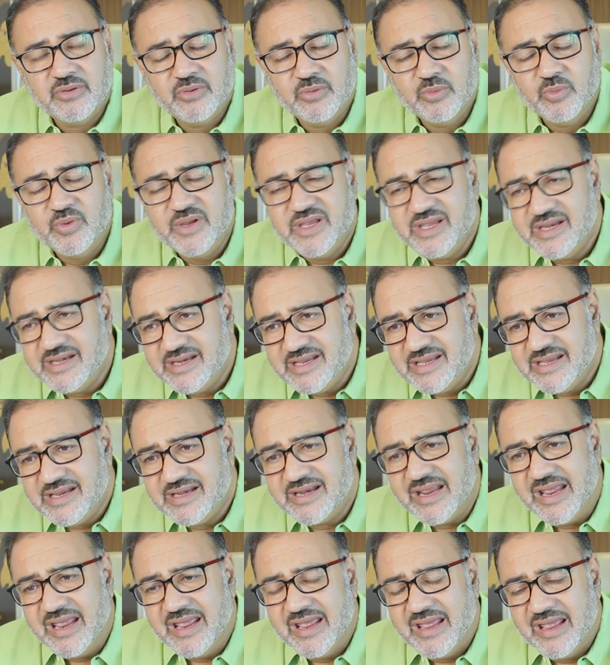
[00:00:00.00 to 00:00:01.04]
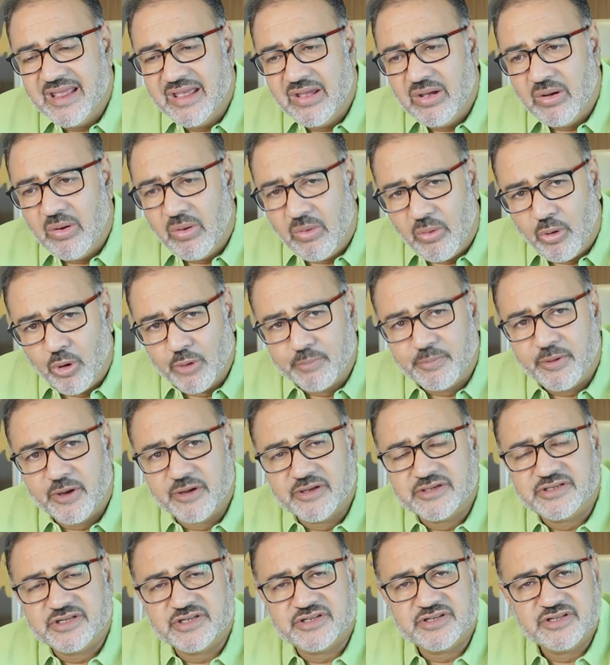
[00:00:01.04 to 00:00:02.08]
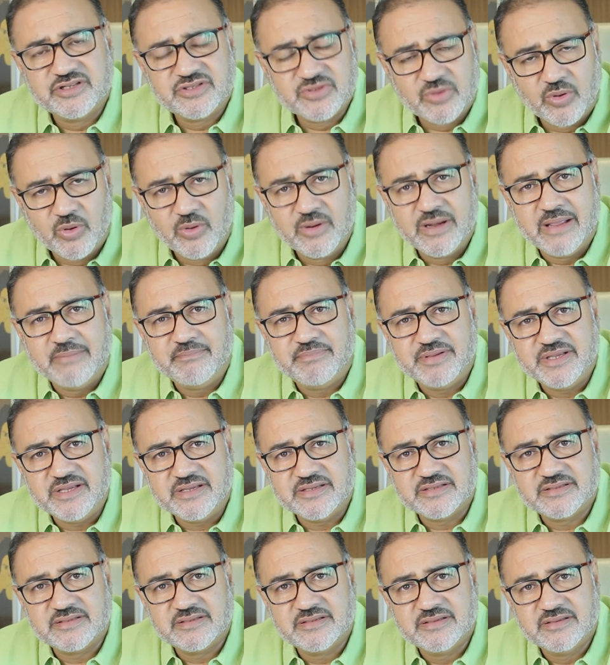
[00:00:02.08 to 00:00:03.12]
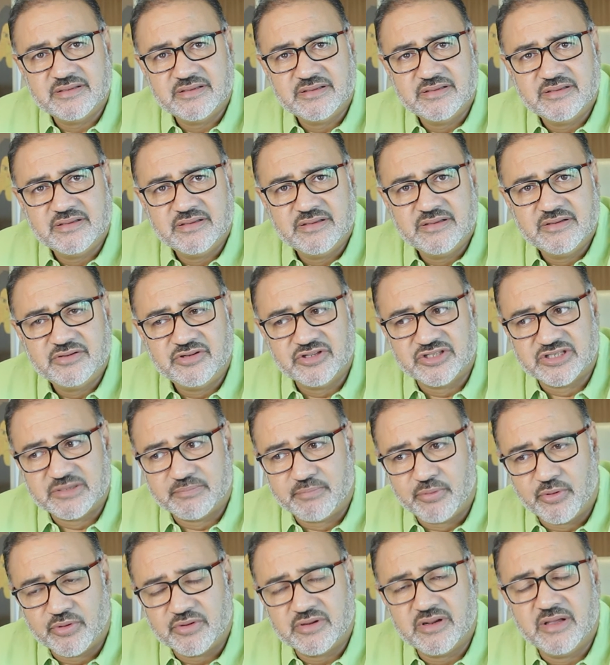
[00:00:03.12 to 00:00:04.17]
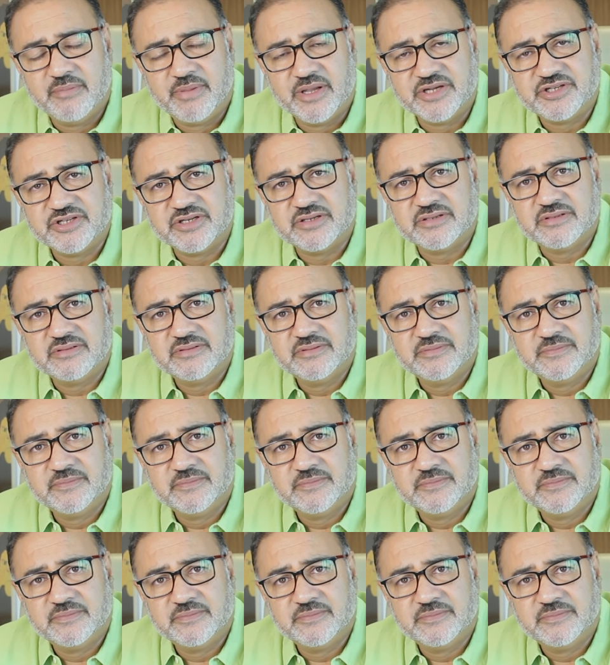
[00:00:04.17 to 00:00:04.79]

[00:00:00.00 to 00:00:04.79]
We need all politicians, all MPs to support a budget.